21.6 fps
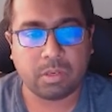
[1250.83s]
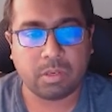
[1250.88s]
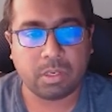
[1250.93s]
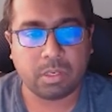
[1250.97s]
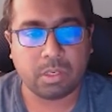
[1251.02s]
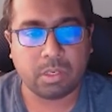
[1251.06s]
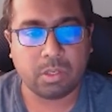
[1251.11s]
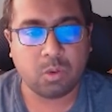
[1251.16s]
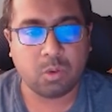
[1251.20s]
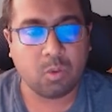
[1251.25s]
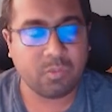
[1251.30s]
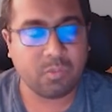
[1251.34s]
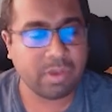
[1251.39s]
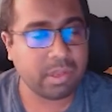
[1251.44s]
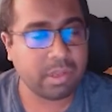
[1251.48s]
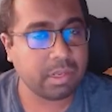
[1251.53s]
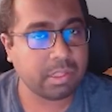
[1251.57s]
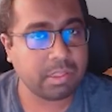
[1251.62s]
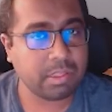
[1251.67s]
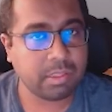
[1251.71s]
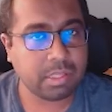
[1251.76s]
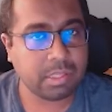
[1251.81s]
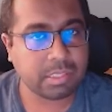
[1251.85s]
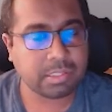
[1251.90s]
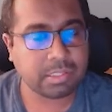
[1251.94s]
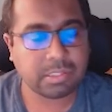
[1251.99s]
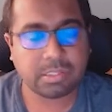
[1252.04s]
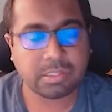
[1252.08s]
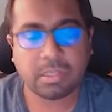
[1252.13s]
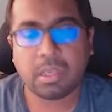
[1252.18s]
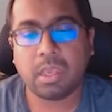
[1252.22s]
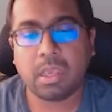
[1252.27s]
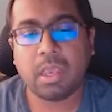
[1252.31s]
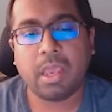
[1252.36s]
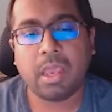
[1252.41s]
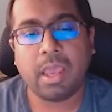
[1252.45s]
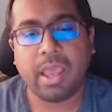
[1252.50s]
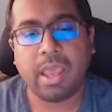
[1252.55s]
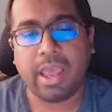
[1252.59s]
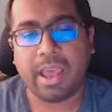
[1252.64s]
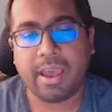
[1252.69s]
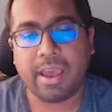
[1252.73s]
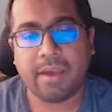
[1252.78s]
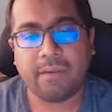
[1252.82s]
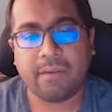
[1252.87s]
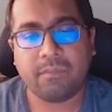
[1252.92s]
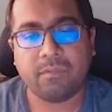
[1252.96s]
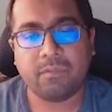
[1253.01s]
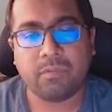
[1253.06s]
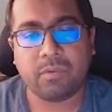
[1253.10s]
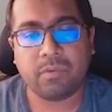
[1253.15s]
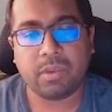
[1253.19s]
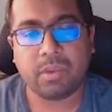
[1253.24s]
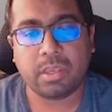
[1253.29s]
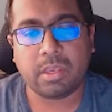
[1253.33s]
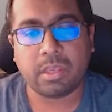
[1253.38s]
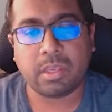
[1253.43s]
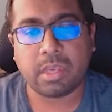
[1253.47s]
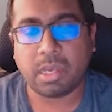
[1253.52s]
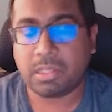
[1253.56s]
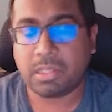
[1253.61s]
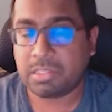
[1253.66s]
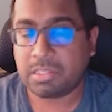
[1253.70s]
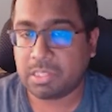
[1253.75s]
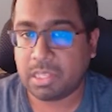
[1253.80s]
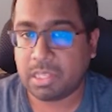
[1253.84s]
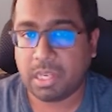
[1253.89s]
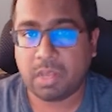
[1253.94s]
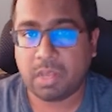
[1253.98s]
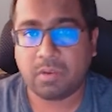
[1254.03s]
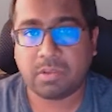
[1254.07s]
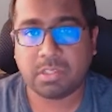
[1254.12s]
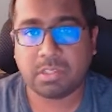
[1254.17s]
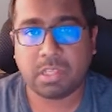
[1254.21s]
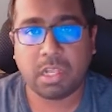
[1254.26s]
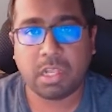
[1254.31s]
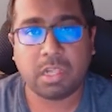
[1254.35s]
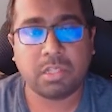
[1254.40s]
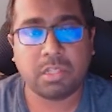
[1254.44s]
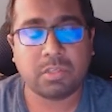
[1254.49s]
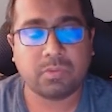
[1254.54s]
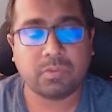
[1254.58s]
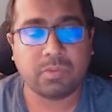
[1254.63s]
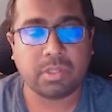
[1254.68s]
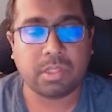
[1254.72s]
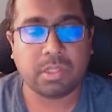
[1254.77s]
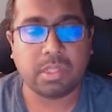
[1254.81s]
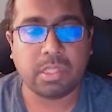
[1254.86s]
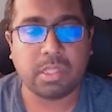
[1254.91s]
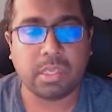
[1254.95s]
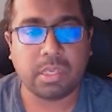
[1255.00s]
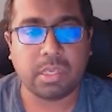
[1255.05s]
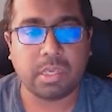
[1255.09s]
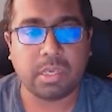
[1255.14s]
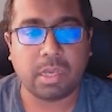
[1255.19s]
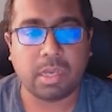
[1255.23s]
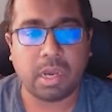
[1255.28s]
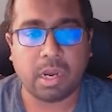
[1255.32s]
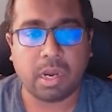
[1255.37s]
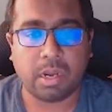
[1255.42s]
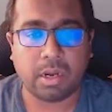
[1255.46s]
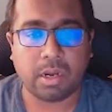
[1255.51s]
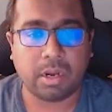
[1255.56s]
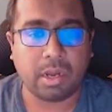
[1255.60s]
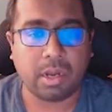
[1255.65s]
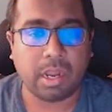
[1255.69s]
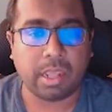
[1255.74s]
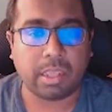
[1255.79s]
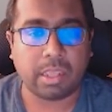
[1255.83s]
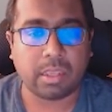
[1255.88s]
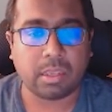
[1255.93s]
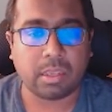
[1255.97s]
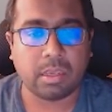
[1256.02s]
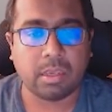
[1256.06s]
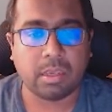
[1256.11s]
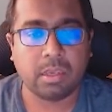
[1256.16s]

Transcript: nowhere in this have we concerned ourselves with the underlying